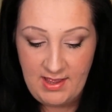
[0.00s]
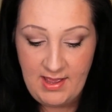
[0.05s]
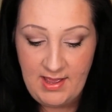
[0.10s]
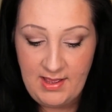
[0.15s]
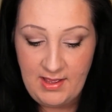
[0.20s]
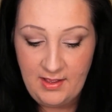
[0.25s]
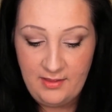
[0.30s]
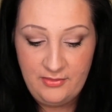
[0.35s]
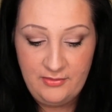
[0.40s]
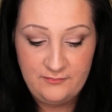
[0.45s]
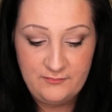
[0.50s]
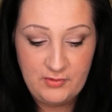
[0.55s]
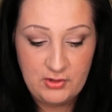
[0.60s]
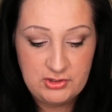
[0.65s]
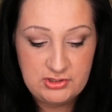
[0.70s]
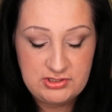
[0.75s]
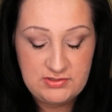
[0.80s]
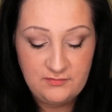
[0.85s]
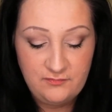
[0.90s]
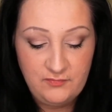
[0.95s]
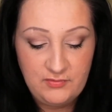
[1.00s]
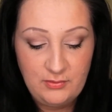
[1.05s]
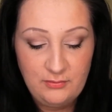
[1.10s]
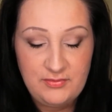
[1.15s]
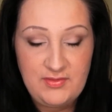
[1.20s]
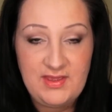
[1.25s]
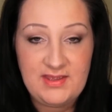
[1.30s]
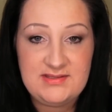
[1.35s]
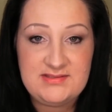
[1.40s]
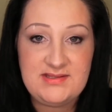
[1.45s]
The first few
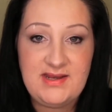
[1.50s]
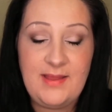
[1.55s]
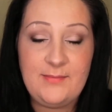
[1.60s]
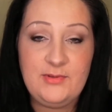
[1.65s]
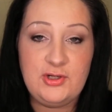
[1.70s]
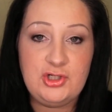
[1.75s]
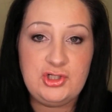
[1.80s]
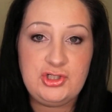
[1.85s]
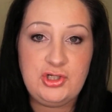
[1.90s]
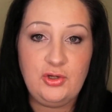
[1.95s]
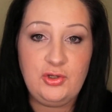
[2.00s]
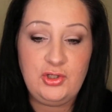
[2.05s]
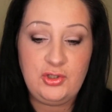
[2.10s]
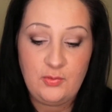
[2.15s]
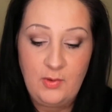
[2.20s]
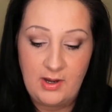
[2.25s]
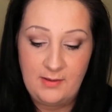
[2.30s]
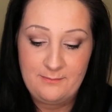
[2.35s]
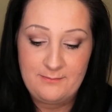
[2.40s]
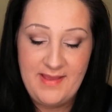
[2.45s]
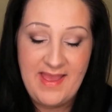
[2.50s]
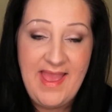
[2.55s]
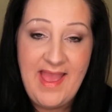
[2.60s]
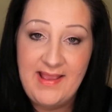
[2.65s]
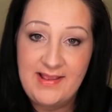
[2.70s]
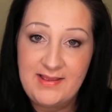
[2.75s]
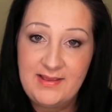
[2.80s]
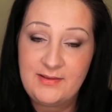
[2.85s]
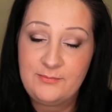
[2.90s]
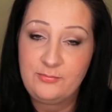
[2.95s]
things that I'm going to show you are
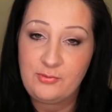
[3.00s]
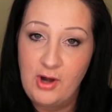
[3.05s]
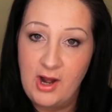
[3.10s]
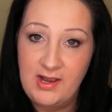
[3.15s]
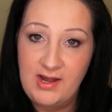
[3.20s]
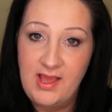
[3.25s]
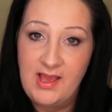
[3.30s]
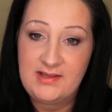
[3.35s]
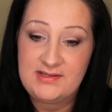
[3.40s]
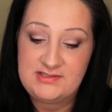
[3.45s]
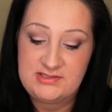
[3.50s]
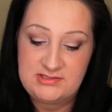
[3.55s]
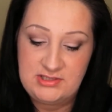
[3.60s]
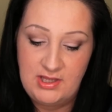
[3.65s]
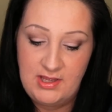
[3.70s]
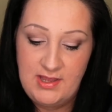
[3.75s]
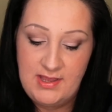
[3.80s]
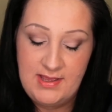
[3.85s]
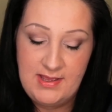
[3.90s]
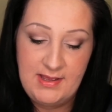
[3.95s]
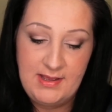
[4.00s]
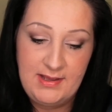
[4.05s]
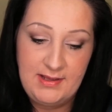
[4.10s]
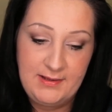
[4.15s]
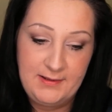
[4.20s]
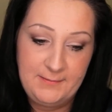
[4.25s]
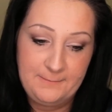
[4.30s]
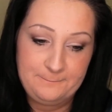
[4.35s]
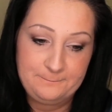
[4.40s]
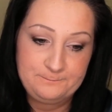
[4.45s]
MAC products.
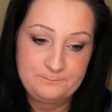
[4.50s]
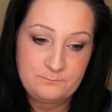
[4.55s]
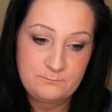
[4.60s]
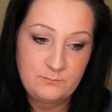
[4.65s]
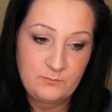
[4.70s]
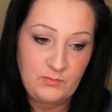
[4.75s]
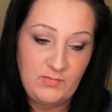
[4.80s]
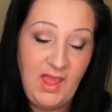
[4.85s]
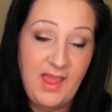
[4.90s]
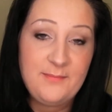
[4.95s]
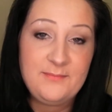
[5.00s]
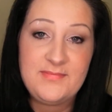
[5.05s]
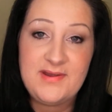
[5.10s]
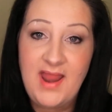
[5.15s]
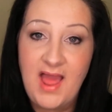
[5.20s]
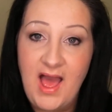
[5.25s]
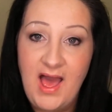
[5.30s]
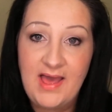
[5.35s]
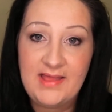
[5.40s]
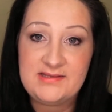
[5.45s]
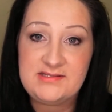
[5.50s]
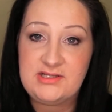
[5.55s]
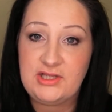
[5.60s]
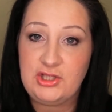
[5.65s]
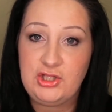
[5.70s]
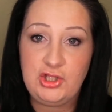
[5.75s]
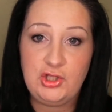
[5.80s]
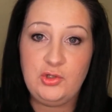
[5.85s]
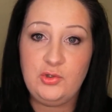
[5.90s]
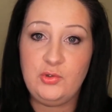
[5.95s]
I'm not a
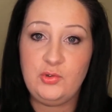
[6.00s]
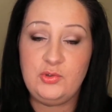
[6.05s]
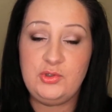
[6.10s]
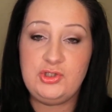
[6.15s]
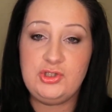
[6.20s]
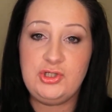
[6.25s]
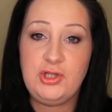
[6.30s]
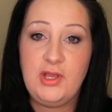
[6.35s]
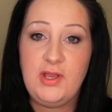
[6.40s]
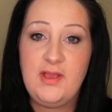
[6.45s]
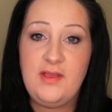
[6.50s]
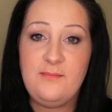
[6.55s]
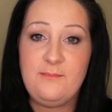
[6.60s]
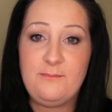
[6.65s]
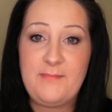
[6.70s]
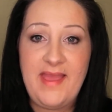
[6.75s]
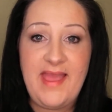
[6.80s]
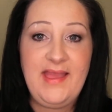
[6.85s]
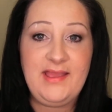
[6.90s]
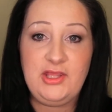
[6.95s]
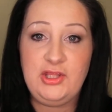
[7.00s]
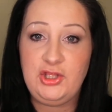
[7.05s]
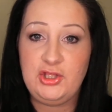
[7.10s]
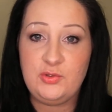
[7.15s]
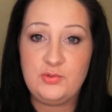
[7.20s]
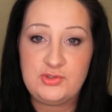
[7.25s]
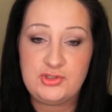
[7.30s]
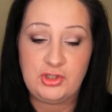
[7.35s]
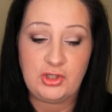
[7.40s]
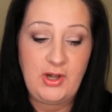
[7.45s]
huge MAC
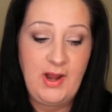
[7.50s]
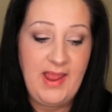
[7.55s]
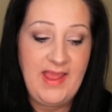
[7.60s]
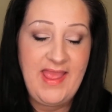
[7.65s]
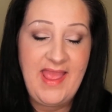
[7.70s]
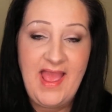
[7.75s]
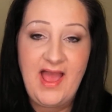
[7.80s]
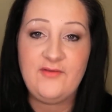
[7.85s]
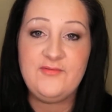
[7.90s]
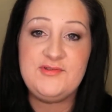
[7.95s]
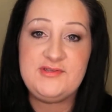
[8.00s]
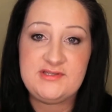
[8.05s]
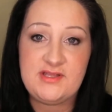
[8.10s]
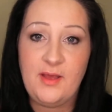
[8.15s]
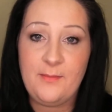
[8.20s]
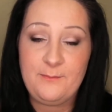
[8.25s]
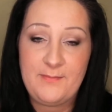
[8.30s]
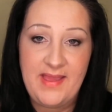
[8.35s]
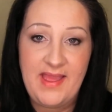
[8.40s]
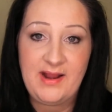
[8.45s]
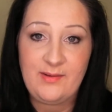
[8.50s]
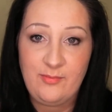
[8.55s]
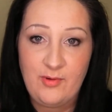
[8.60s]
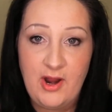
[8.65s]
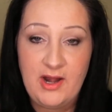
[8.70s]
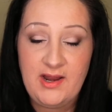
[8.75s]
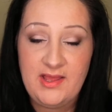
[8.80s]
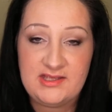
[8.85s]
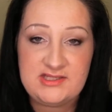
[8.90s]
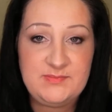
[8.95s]
user. I have some MAC
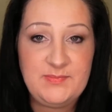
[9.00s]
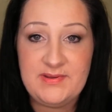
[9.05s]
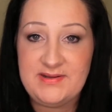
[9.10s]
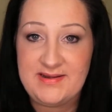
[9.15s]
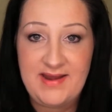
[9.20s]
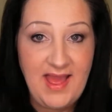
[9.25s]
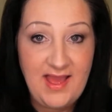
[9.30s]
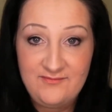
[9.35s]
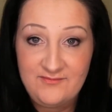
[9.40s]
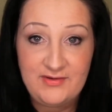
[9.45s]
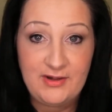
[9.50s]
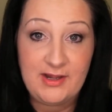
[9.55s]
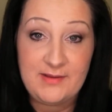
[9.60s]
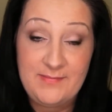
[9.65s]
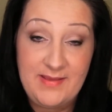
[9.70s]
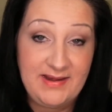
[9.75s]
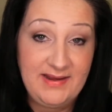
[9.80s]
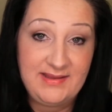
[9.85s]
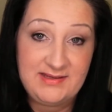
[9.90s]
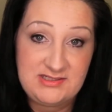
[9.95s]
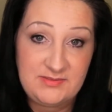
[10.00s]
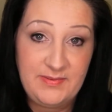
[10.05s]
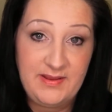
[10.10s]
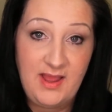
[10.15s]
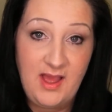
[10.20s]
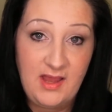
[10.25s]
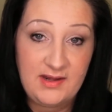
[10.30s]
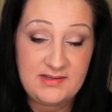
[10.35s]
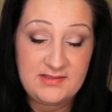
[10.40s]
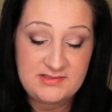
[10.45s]
products, but not very many, to be
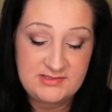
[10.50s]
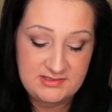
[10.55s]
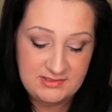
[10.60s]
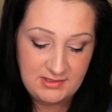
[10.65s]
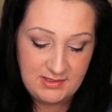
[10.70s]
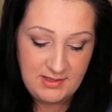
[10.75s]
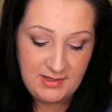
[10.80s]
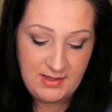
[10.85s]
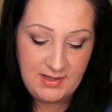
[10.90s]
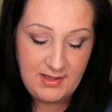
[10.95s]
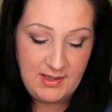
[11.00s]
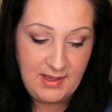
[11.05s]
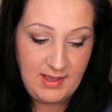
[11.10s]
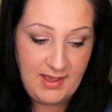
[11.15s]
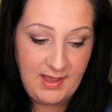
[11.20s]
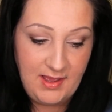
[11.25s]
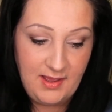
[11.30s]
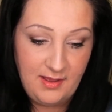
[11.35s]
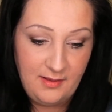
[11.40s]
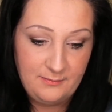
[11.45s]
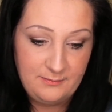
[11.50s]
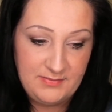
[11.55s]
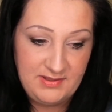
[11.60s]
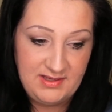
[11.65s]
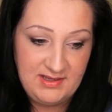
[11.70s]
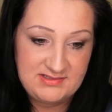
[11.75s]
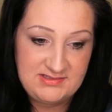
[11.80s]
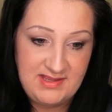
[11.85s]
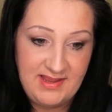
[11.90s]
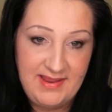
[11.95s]
honest,
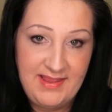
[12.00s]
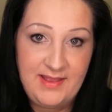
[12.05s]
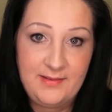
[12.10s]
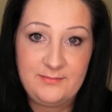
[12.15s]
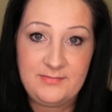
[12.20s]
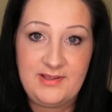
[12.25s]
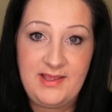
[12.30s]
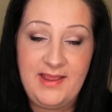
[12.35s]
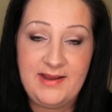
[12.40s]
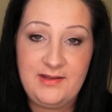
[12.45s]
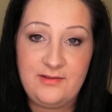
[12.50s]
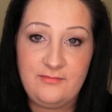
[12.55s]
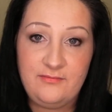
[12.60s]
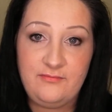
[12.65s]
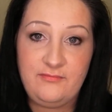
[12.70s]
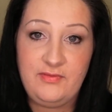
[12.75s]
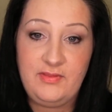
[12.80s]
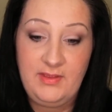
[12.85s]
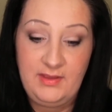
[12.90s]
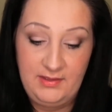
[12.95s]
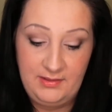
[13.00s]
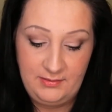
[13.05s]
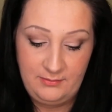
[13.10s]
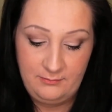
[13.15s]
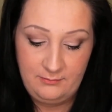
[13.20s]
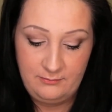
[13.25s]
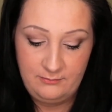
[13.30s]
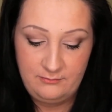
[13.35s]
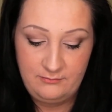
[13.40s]
because I am kind of the